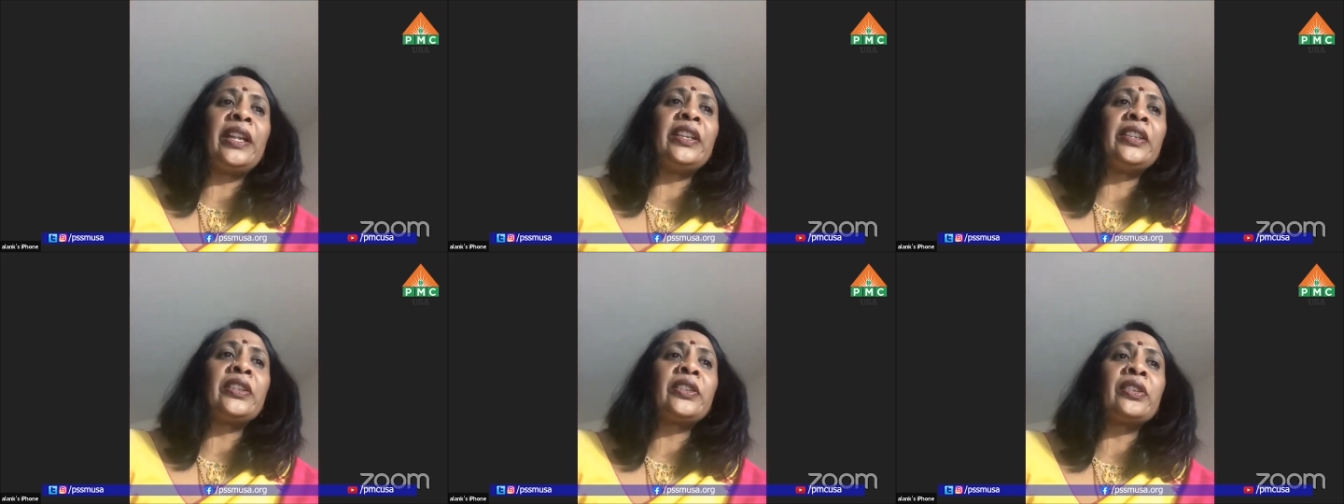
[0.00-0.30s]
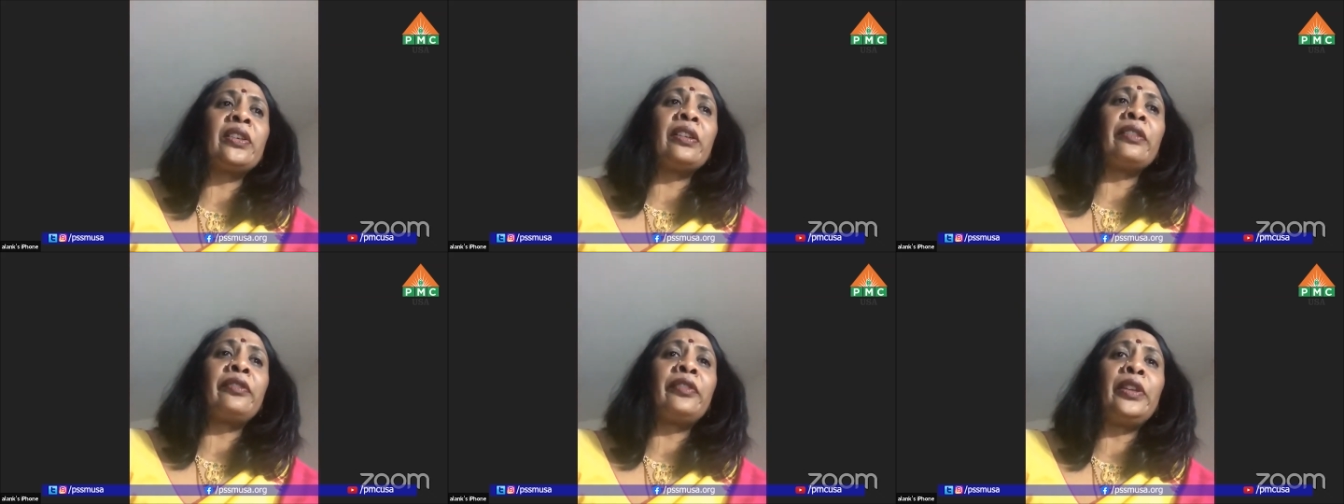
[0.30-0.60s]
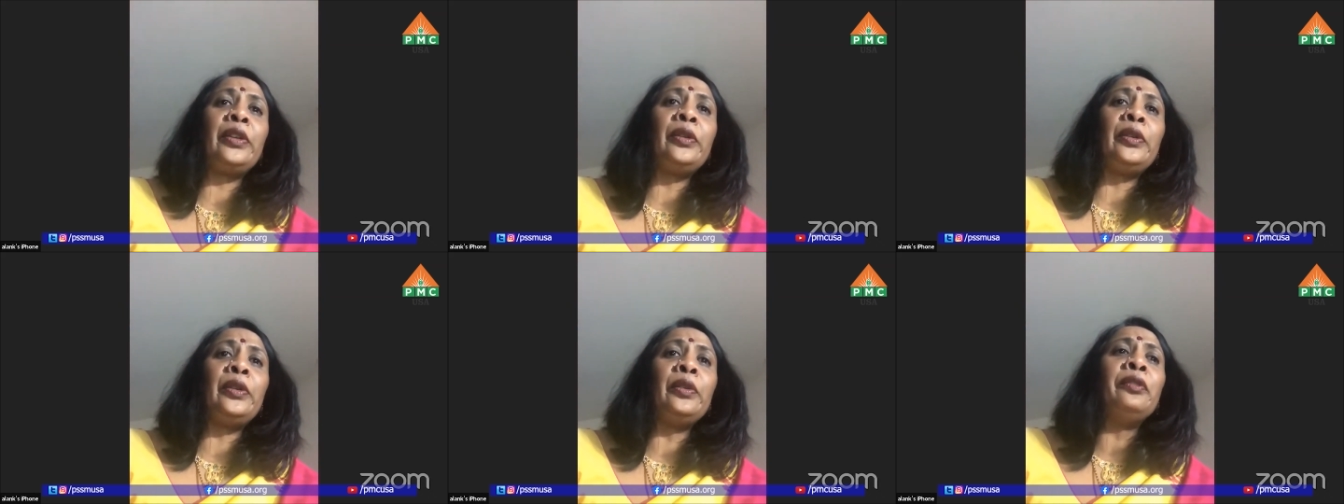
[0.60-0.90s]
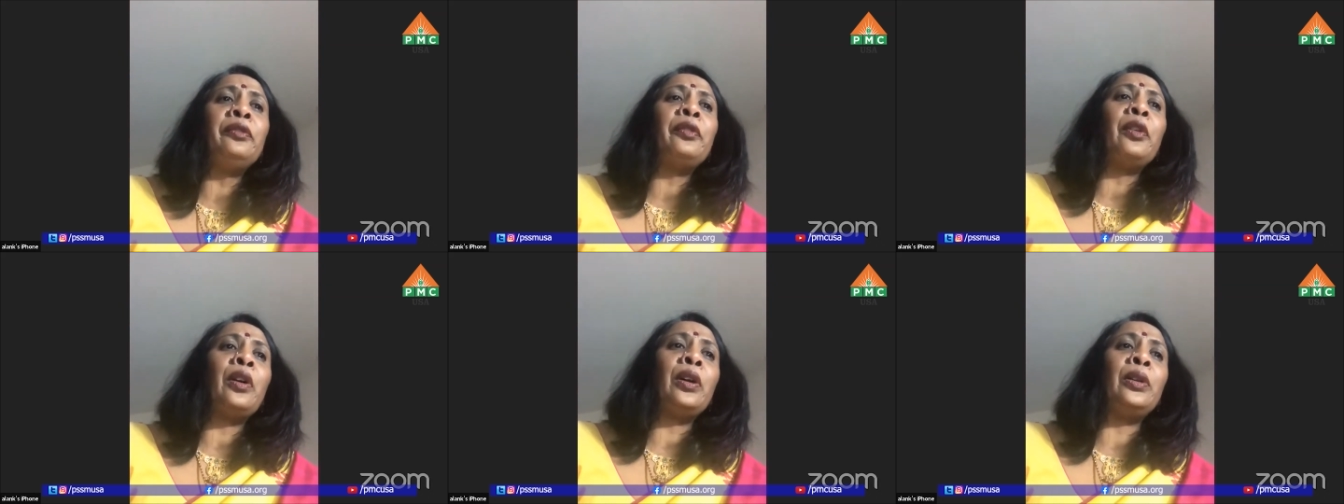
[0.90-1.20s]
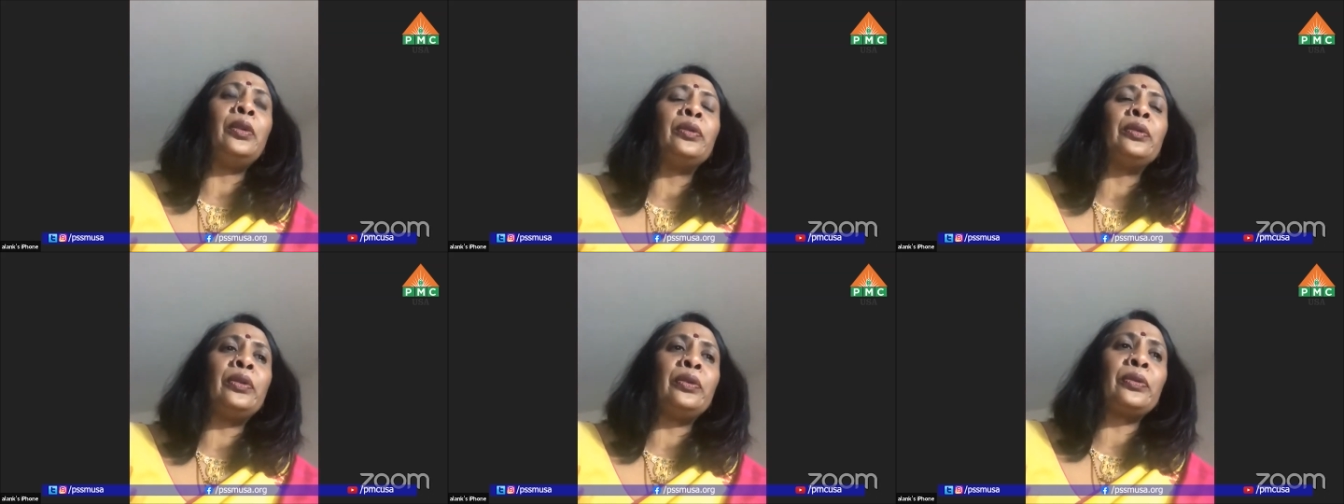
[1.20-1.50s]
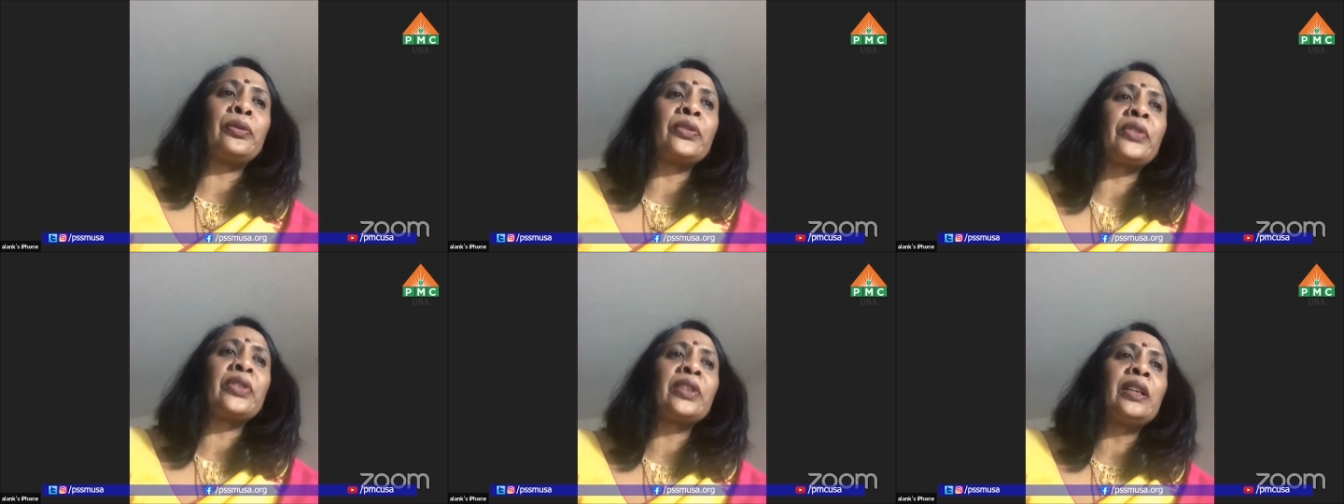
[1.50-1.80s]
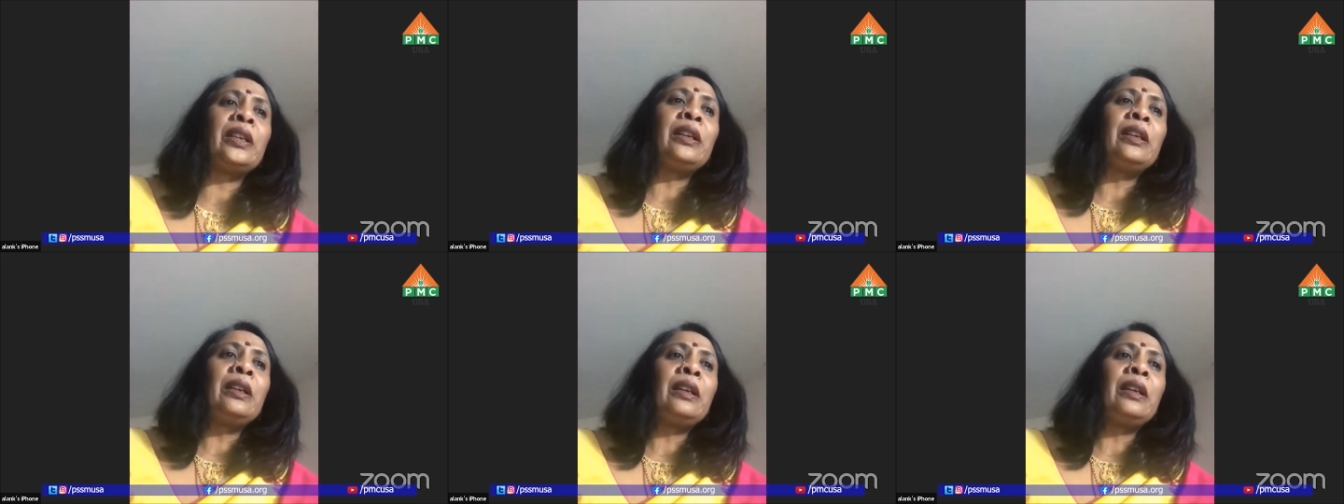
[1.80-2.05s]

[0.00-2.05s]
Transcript: instead of you follow those.